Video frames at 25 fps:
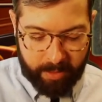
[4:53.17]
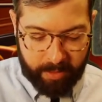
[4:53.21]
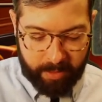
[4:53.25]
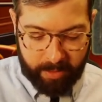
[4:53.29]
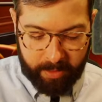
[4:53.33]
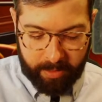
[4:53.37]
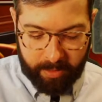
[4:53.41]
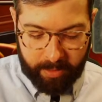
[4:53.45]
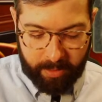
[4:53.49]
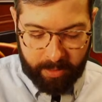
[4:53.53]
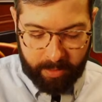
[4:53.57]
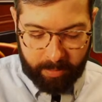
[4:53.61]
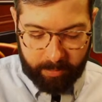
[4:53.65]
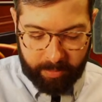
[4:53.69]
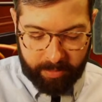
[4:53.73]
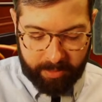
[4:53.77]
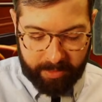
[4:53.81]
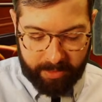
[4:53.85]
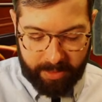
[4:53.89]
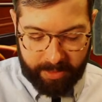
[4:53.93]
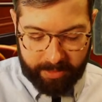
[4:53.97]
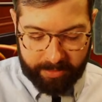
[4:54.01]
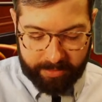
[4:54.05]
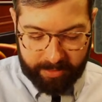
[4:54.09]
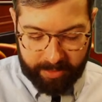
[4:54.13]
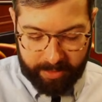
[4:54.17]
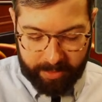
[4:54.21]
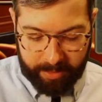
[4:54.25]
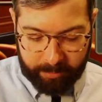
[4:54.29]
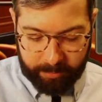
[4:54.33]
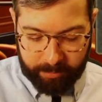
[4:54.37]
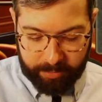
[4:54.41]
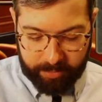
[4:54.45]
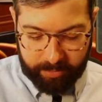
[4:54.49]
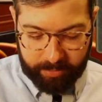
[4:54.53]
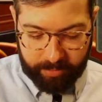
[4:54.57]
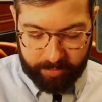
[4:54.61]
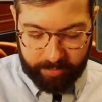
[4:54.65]
A lot of
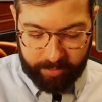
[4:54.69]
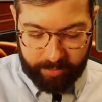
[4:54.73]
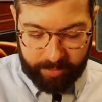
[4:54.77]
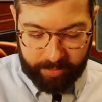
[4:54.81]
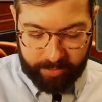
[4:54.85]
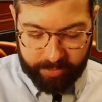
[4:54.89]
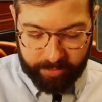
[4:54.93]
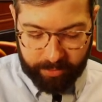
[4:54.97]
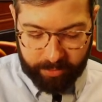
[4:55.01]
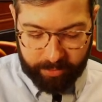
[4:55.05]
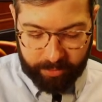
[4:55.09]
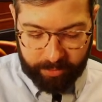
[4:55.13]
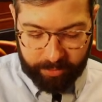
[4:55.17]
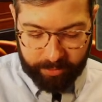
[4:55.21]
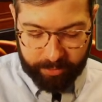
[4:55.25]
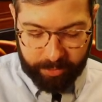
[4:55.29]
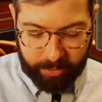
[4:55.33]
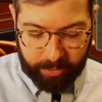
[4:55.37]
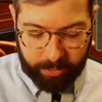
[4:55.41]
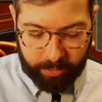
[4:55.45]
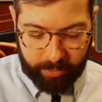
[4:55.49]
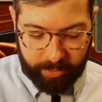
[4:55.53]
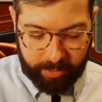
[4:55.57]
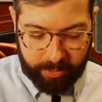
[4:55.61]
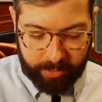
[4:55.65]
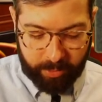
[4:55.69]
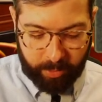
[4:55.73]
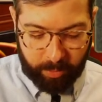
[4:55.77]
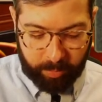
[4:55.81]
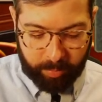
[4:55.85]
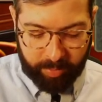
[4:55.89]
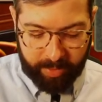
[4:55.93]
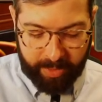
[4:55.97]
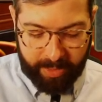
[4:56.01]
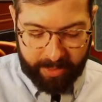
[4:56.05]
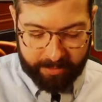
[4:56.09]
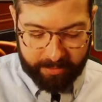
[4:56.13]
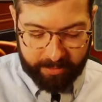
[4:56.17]
times these are called the critical
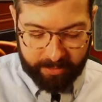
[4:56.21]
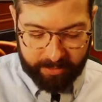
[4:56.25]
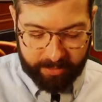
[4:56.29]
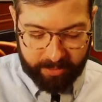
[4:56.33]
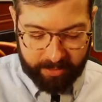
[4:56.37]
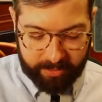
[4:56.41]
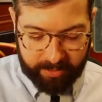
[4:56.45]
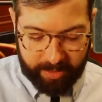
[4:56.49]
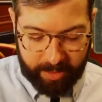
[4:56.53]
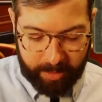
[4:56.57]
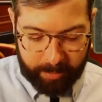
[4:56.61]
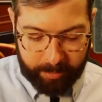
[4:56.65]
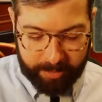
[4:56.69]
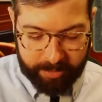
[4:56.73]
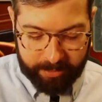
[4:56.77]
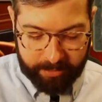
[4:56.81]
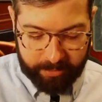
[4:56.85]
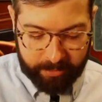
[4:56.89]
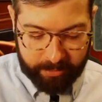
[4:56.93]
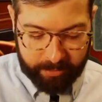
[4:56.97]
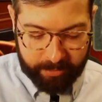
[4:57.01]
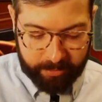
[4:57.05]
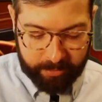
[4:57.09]
practice assignments.